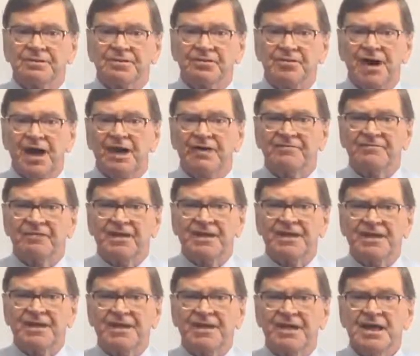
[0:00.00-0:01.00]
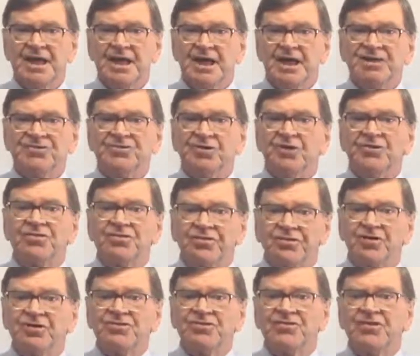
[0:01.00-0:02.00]
crowdfunding is on
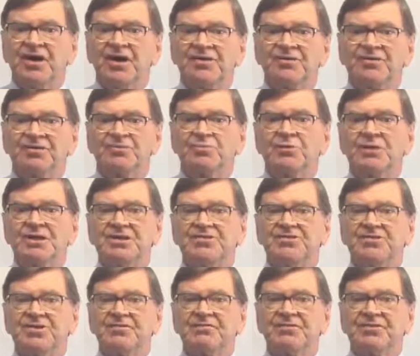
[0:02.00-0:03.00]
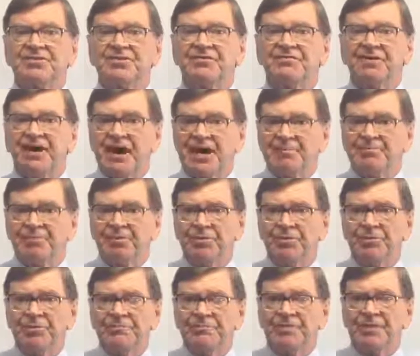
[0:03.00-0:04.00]
Thursday the 27th of
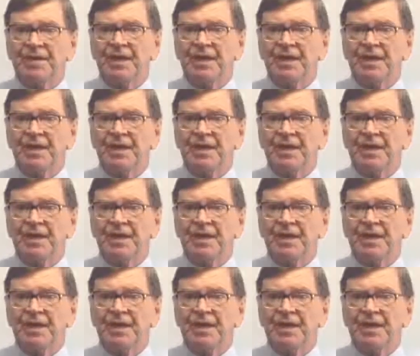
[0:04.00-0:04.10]
April